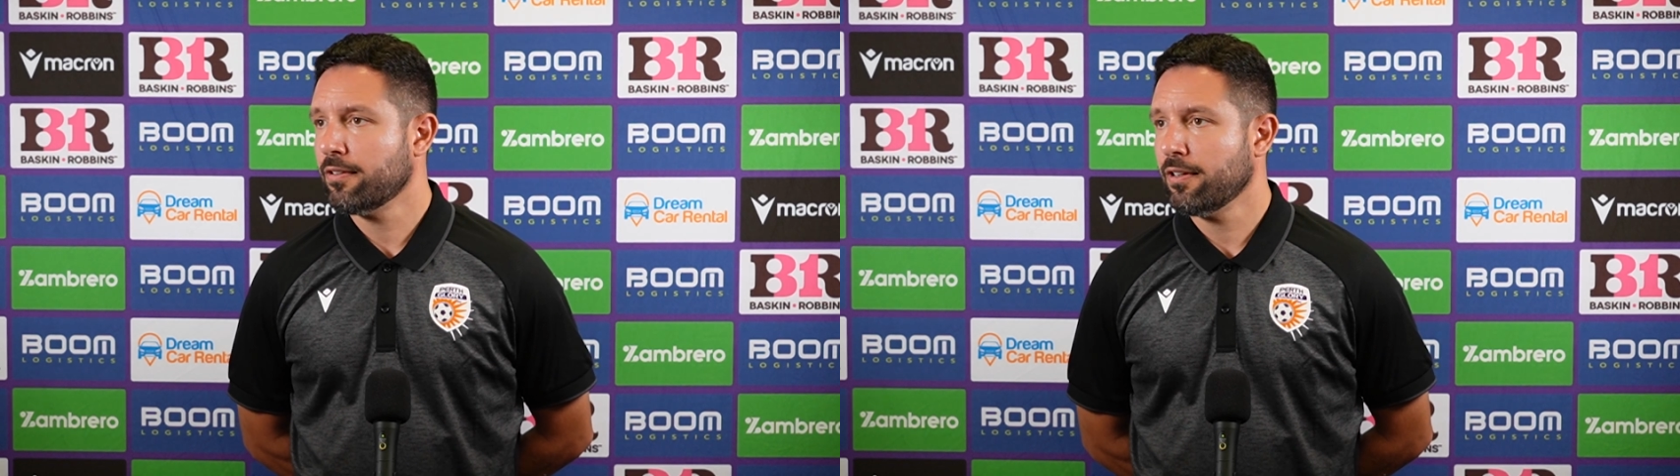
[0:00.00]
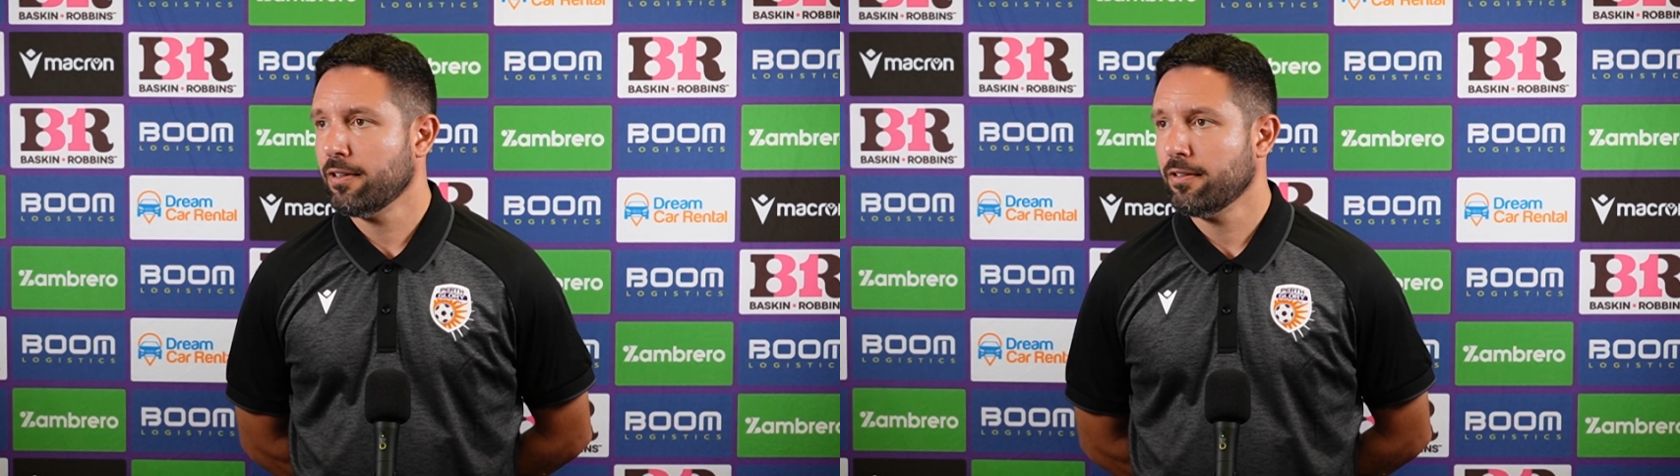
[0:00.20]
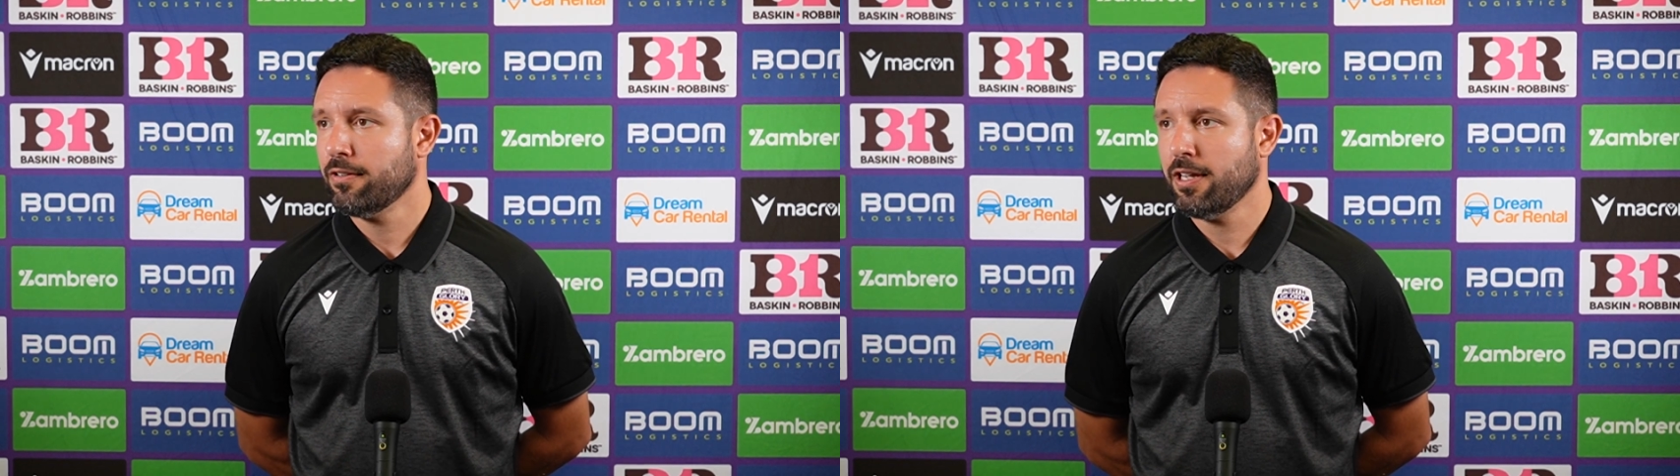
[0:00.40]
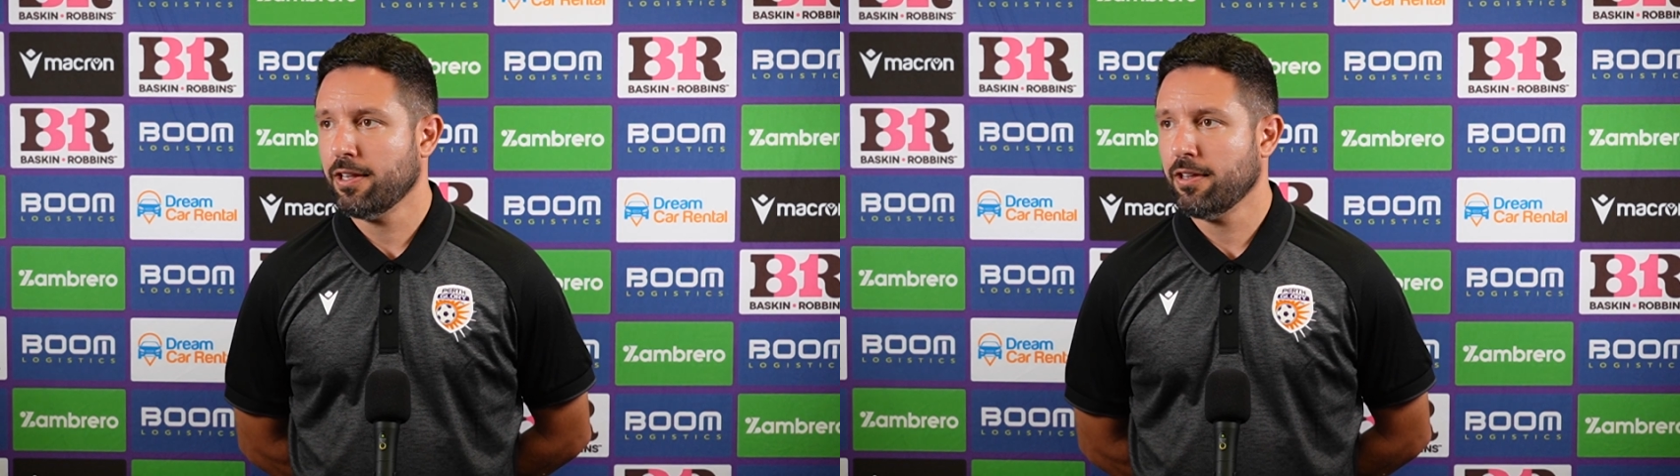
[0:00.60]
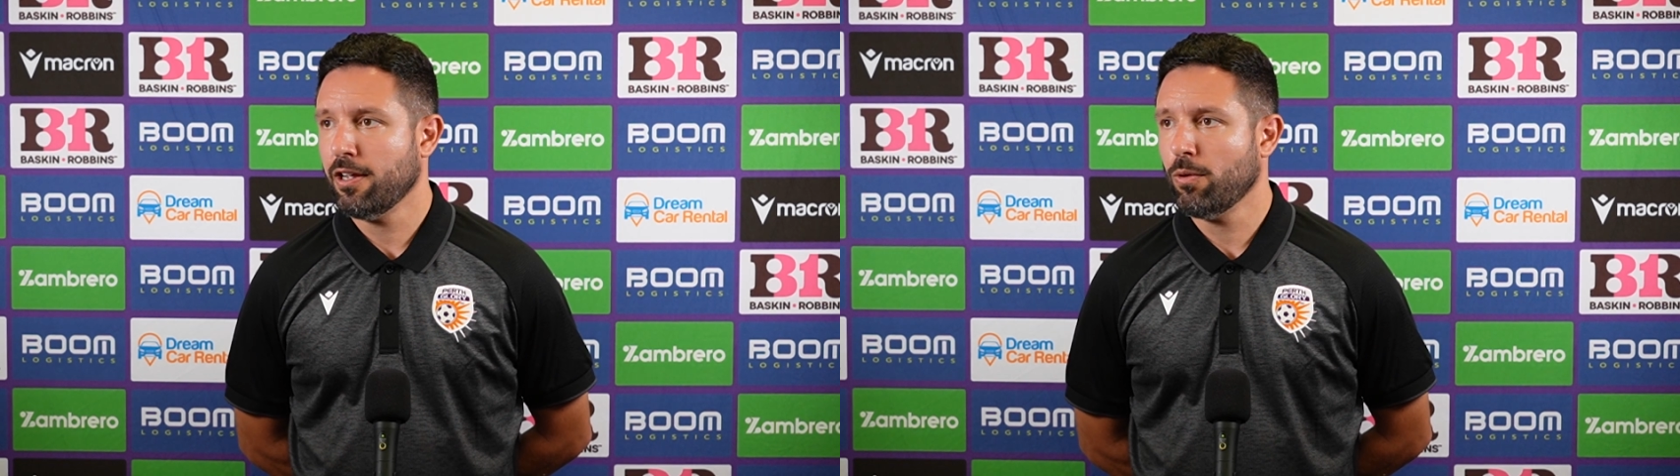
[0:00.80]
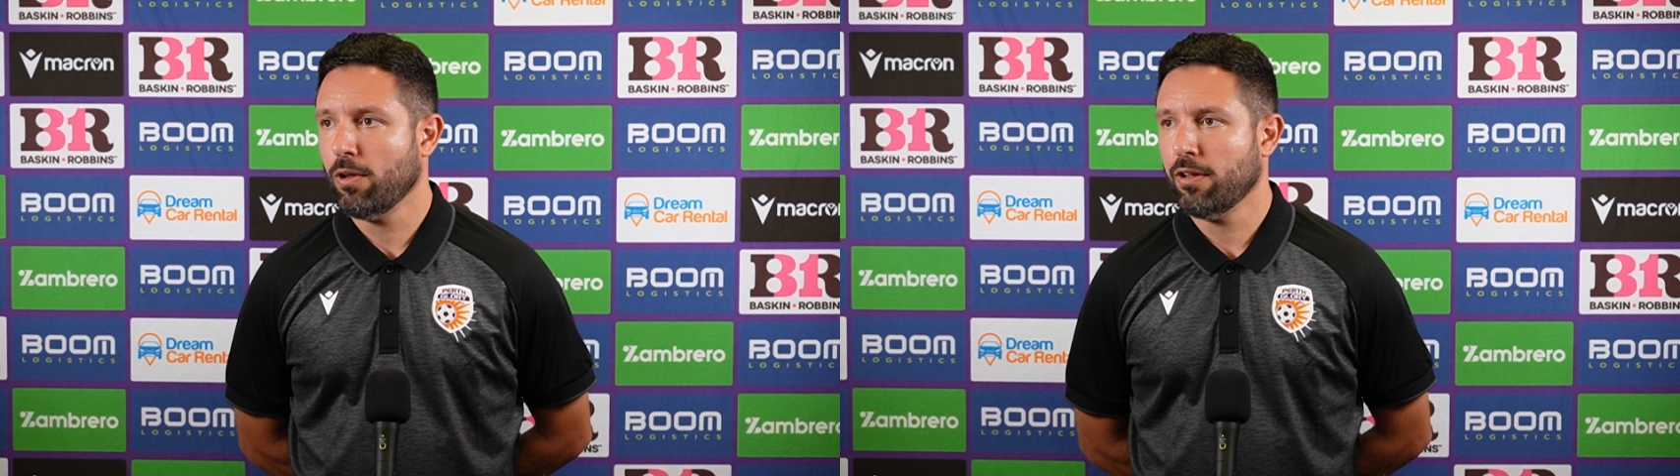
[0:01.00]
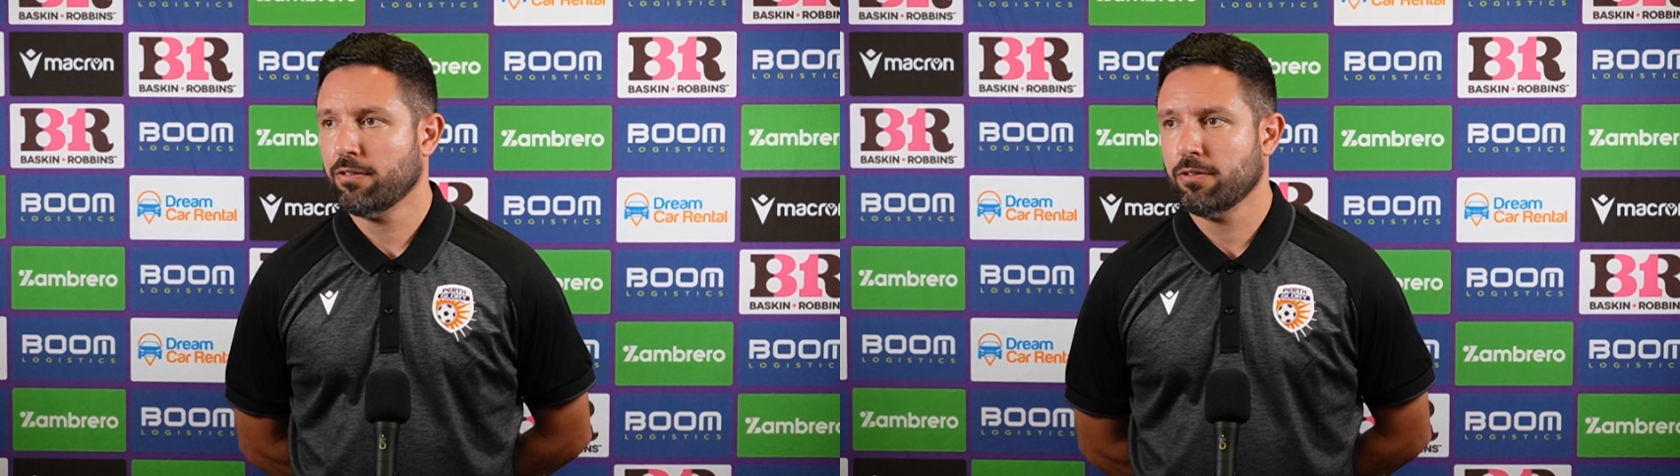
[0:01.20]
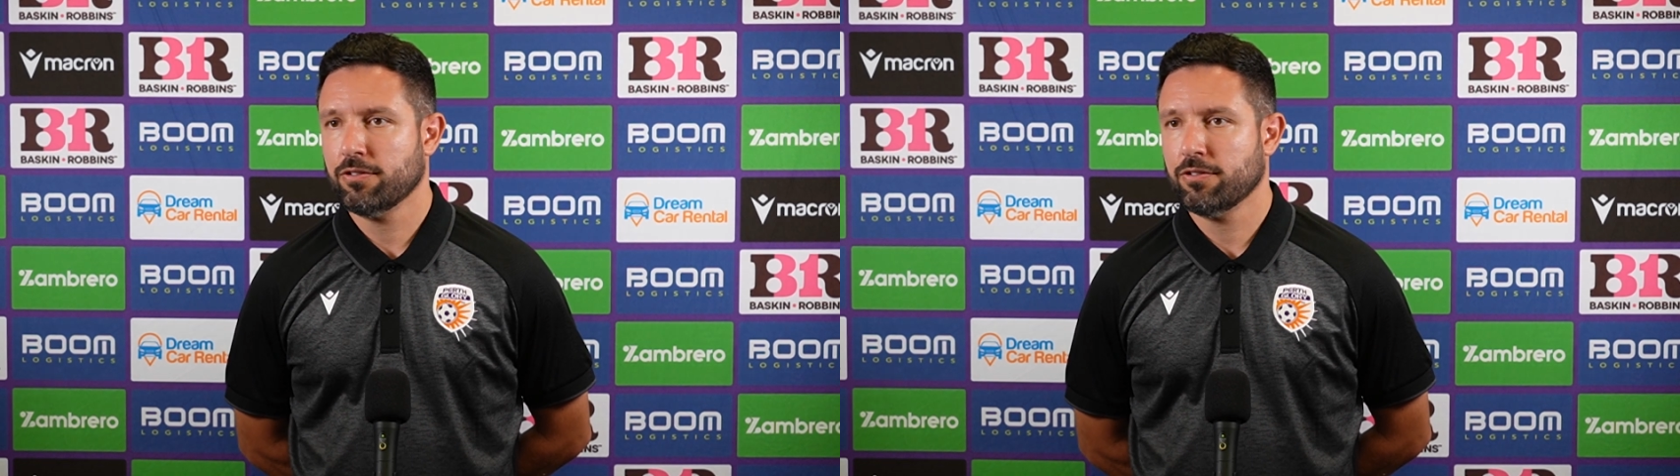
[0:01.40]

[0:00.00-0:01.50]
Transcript: to get the equaliser,